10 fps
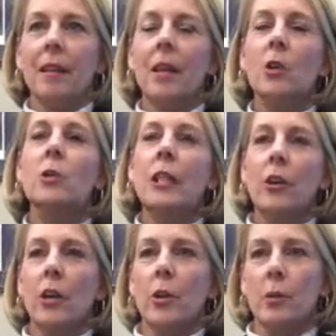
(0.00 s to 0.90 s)
Those
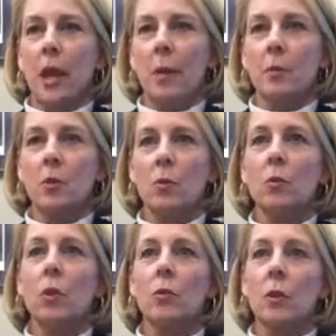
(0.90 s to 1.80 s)
stereotypes
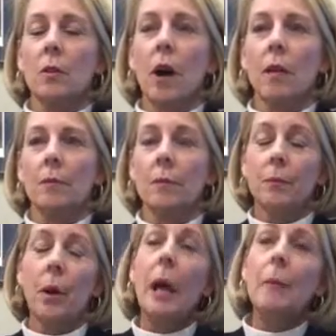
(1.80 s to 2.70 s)
will
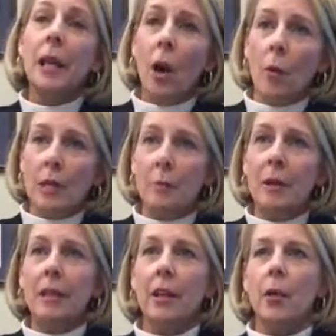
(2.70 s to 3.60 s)
probably always
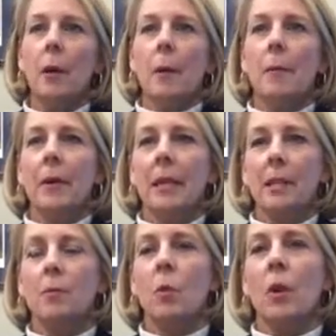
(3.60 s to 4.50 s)
be there, but
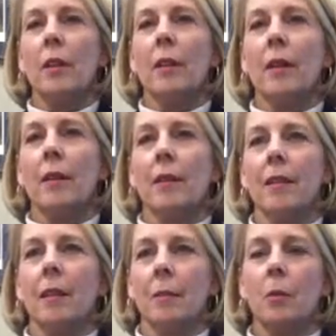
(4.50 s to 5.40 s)
it's more in
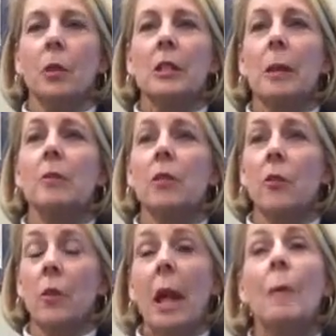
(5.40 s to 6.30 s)
the perception
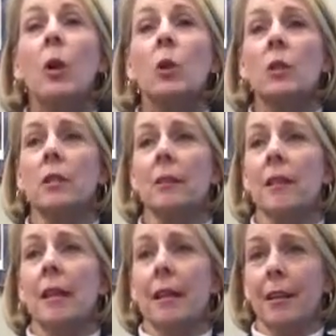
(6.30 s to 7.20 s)
of that person
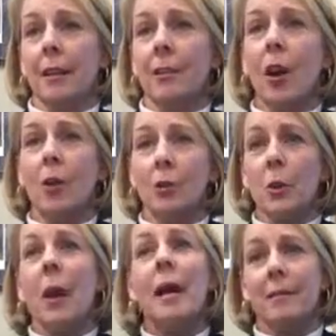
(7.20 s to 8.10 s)
that is
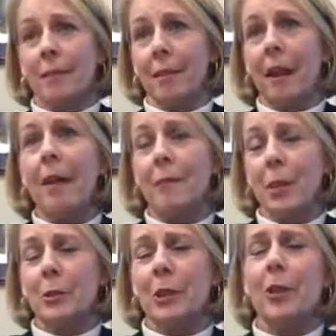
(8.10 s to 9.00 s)
also have
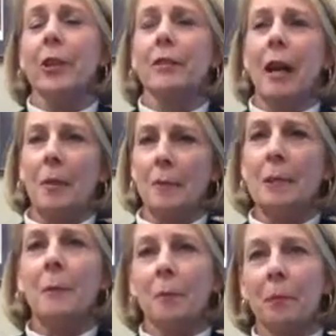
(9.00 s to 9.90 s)
those stereotypes.
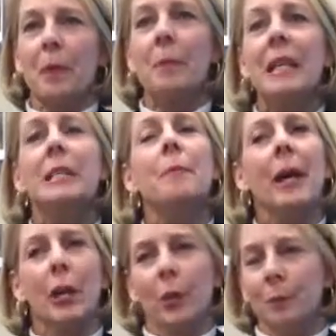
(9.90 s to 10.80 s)
But it's
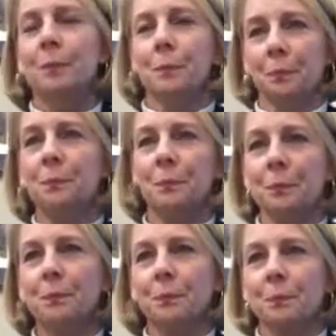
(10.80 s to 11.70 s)
better. Do
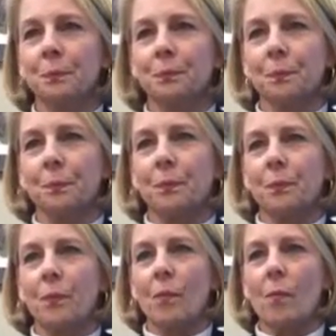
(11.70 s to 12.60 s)
you think there's anything that
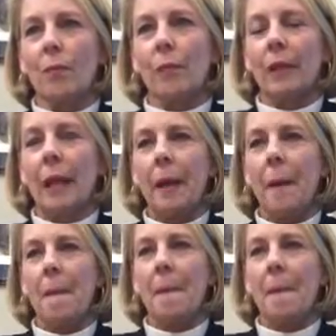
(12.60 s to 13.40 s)
women can do to fix it?